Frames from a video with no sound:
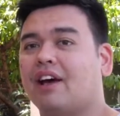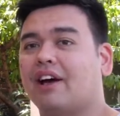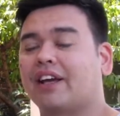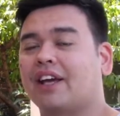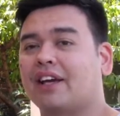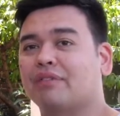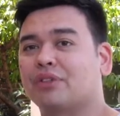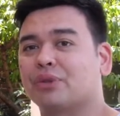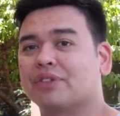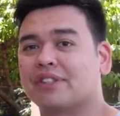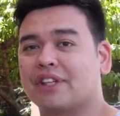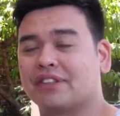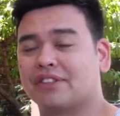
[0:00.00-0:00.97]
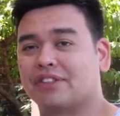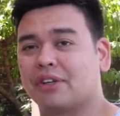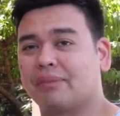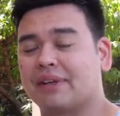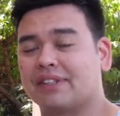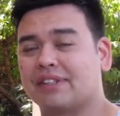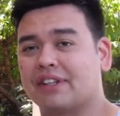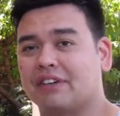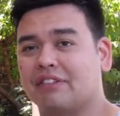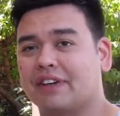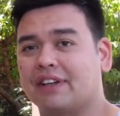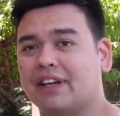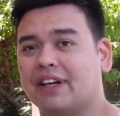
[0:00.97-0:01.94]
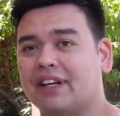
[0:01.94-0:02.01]
I came to a sudden stop at a set of
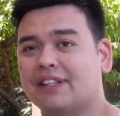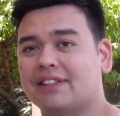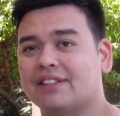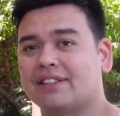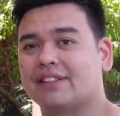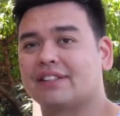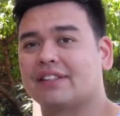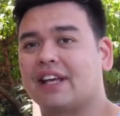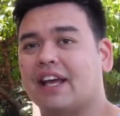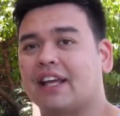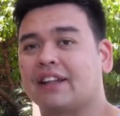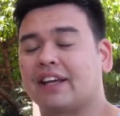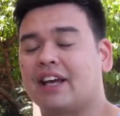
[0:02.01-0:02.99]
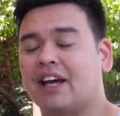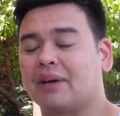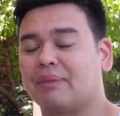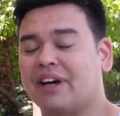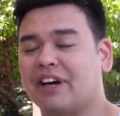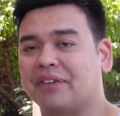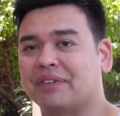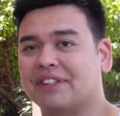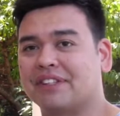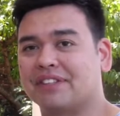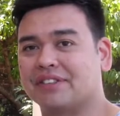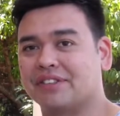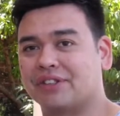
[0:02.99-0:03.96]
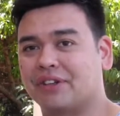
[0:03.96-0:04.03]
red lights, and the car behind me
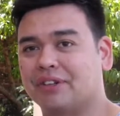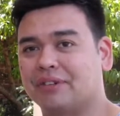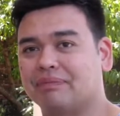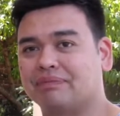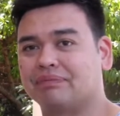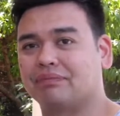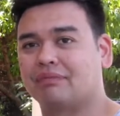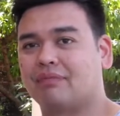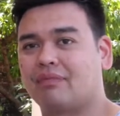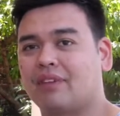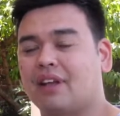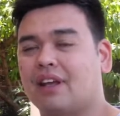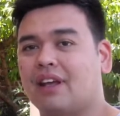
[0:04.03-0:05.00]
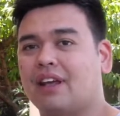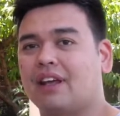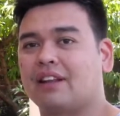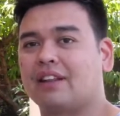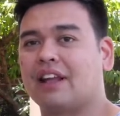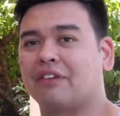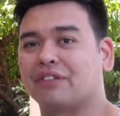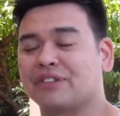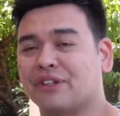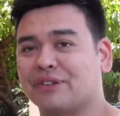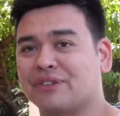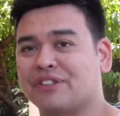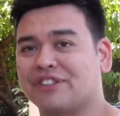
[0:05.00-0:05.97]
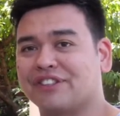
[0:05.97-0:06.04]
didn't stop. That
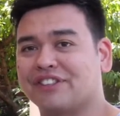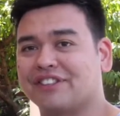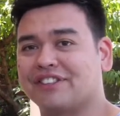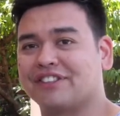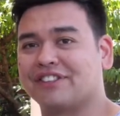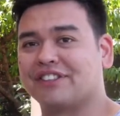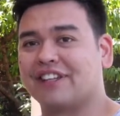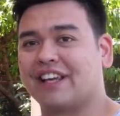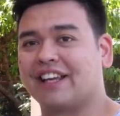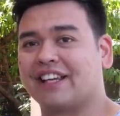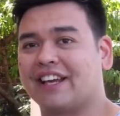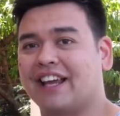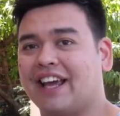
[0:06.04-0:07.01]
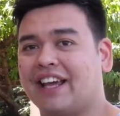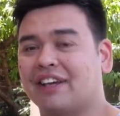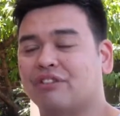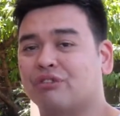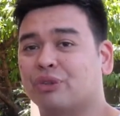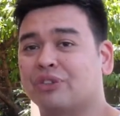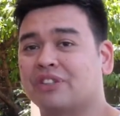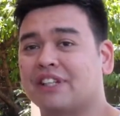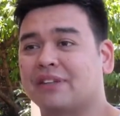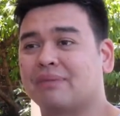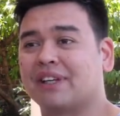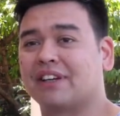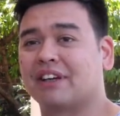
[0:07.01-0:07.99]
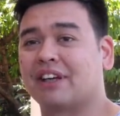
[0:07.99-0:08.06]
resulted in a 14-meter